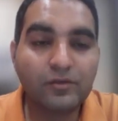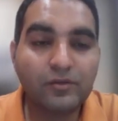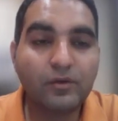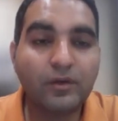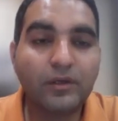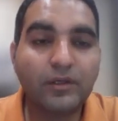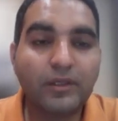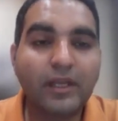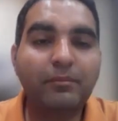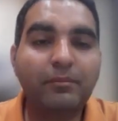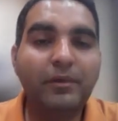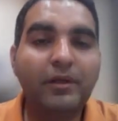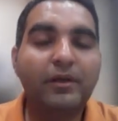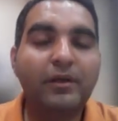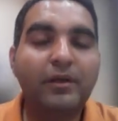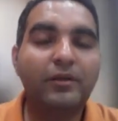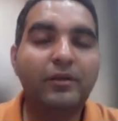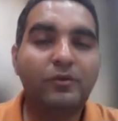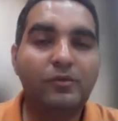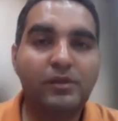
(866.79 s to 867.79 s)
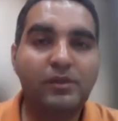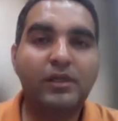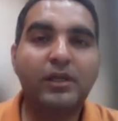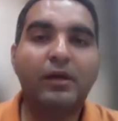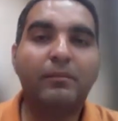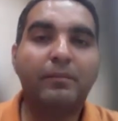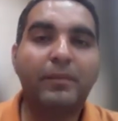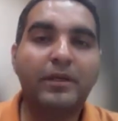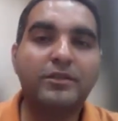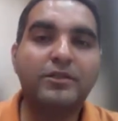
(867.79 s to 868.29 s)
So it can be done using
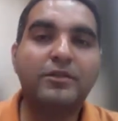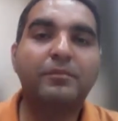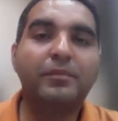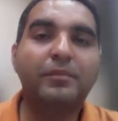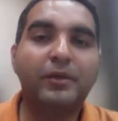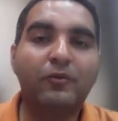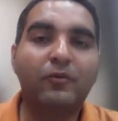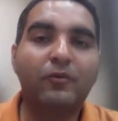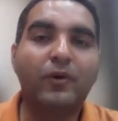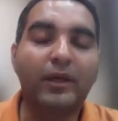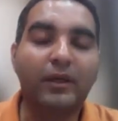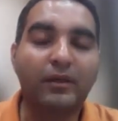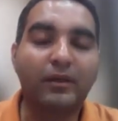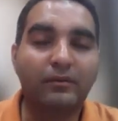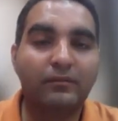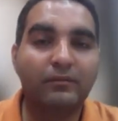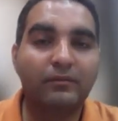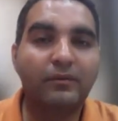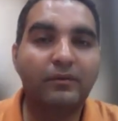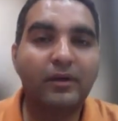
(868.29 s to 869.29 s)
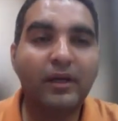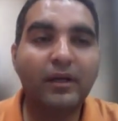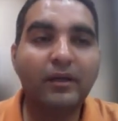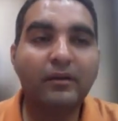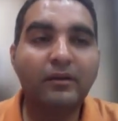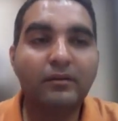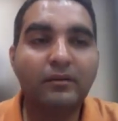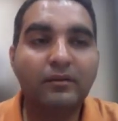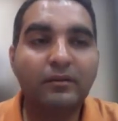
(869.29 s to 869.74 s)
Apache POI, right?